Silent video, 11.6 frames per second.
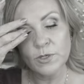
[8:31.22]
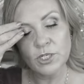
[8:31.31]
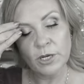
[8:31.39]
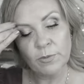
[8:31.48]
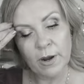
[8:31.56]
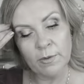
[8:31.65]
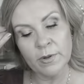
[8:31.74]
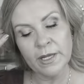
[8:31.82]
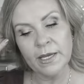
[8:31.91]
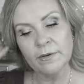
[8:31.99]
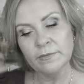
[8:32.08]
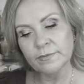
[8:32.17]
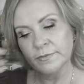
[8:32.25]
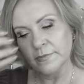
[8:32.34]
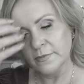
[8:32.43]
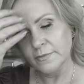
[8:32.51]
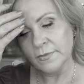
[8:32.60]
which I probably
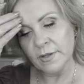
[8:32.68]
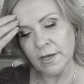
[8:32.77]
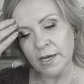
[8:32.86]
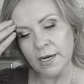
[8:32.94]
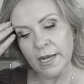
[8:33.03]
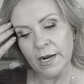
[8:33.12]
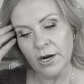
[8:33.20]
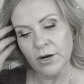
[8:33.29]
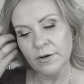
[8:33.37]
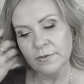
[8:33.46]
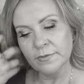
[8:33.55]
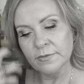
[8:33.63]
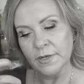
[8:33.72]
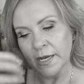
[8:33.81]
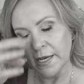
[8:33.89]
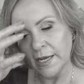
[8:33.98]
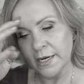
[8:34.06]
got a hair.
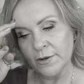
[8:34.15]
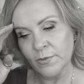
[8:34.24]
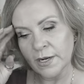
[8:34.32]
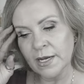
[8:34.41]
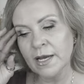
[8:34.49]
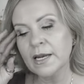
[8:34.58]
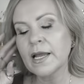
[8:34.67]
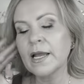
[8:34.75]
I hate it when I got a